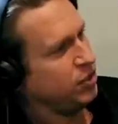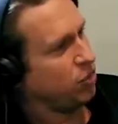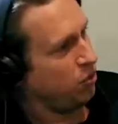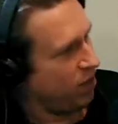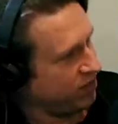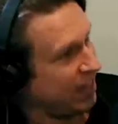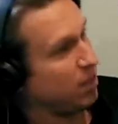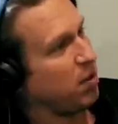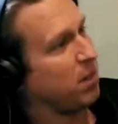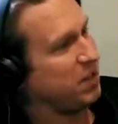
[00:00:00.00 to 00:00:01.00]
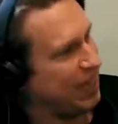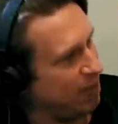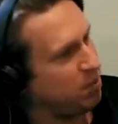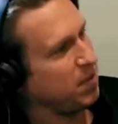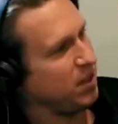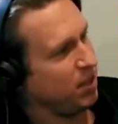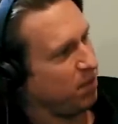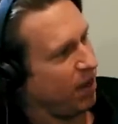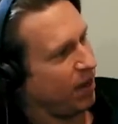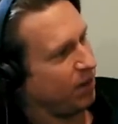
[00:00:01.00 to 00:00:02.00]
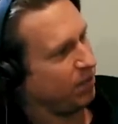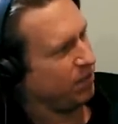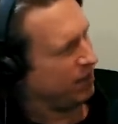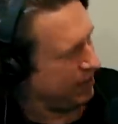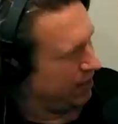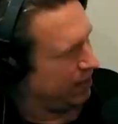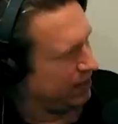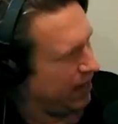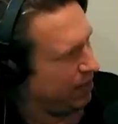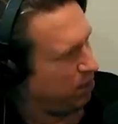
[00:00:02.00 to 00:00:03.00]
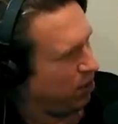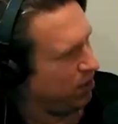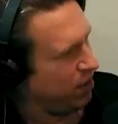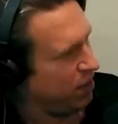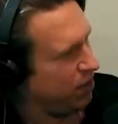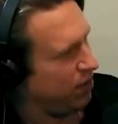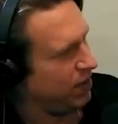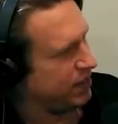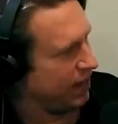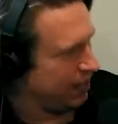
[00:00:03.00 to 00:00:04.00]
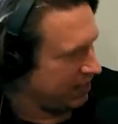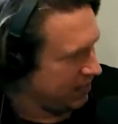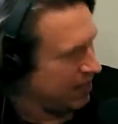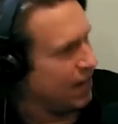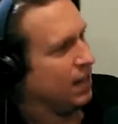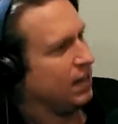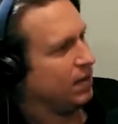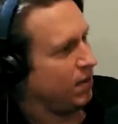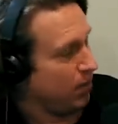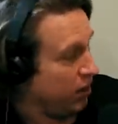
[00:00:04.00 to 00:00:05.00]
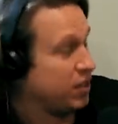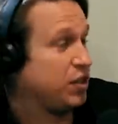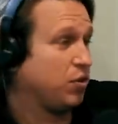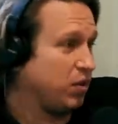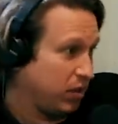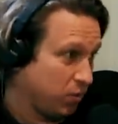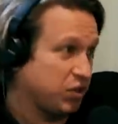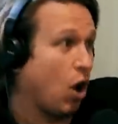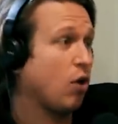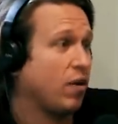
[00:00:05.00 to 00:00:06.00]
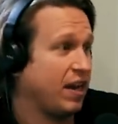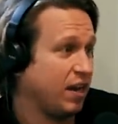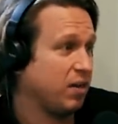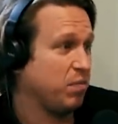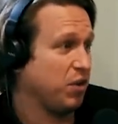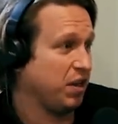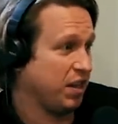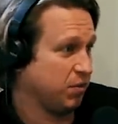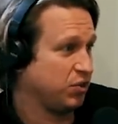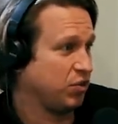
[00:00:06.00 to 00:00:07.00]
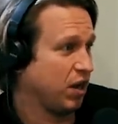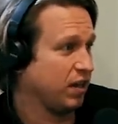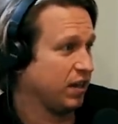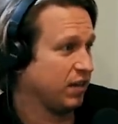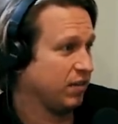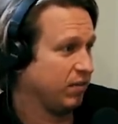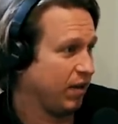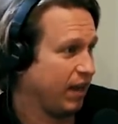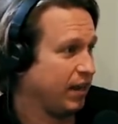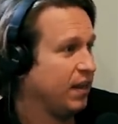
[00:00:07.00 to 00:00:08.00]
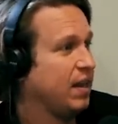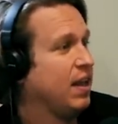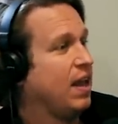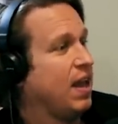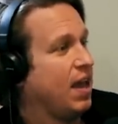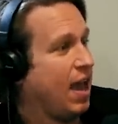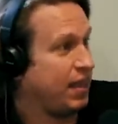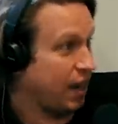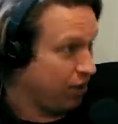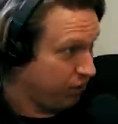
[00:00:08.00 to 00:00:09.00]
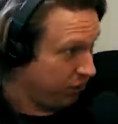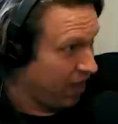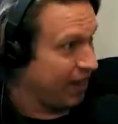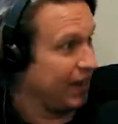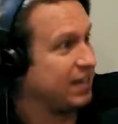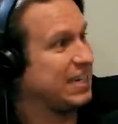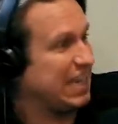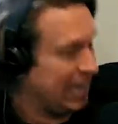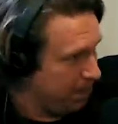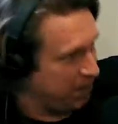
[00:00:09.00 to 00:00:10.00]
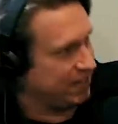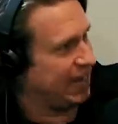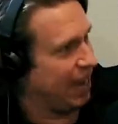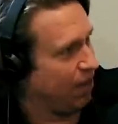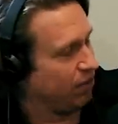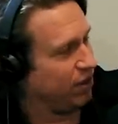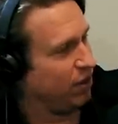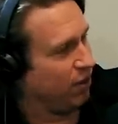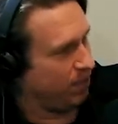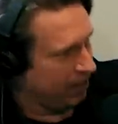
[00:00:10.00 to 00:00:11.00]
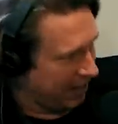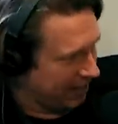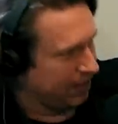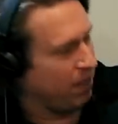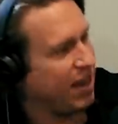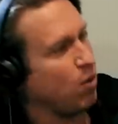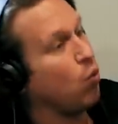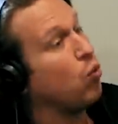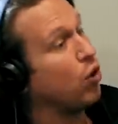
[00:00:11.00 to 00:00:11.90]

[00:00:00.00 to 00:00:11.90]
so whoever's at the bottom keep them at the bottom does that, is that part of the theory it's like let's because you it was already a community that was struggling right well, yeah and then you flood it to keep it down you know what i mean like it make mm-hmm. it